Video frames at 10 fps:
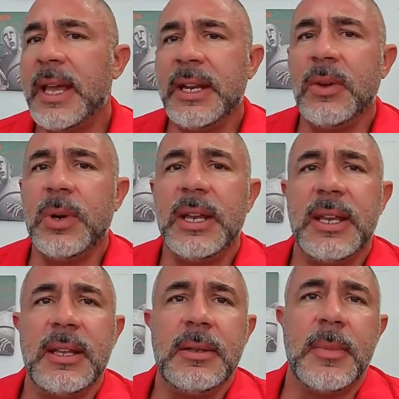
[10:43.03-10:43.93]
Anyway,
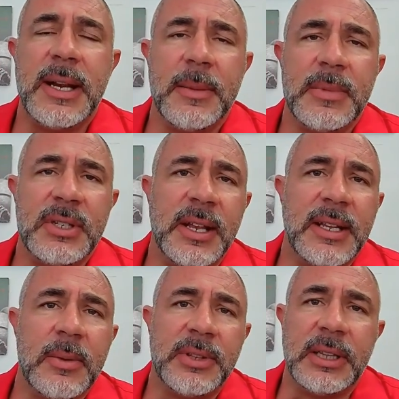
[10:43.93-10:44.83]
again, my name is
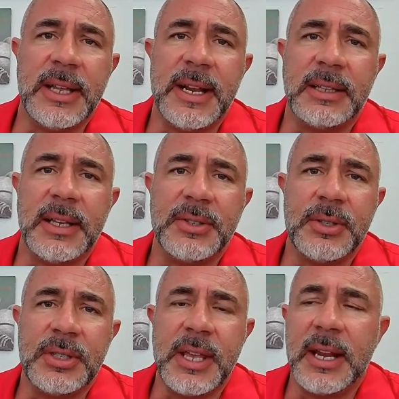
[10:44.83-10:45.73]
Nick. I'm with Atlantic
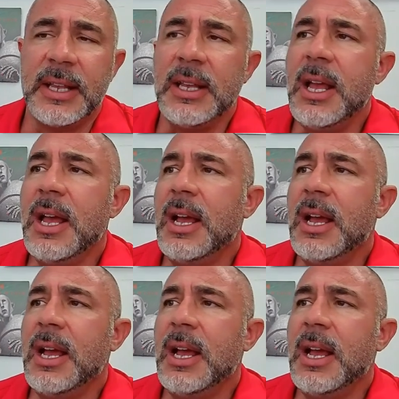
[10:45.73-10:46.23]
Laser Scanning.